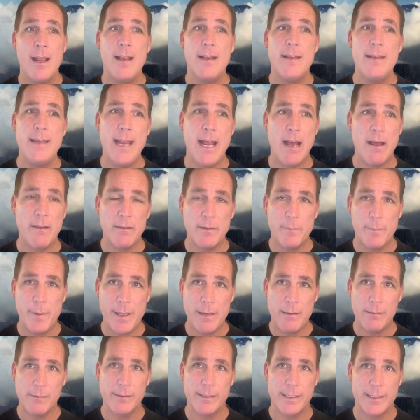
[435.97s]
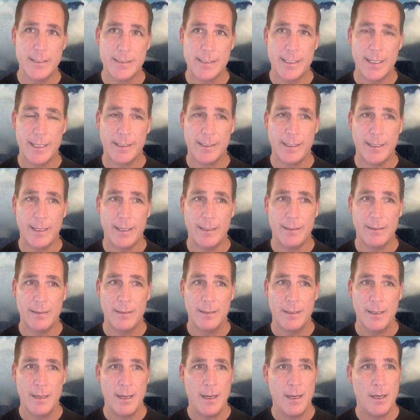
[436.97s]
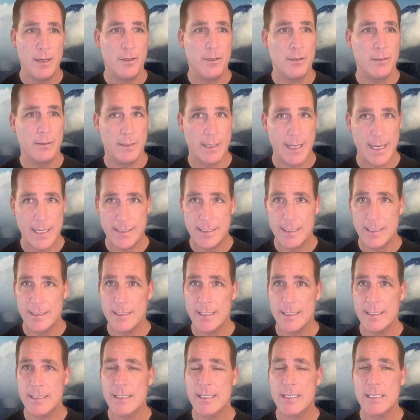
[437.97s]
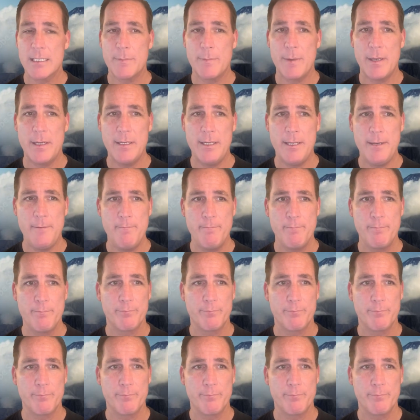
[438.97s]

Now the penalties kick in. License is suspended,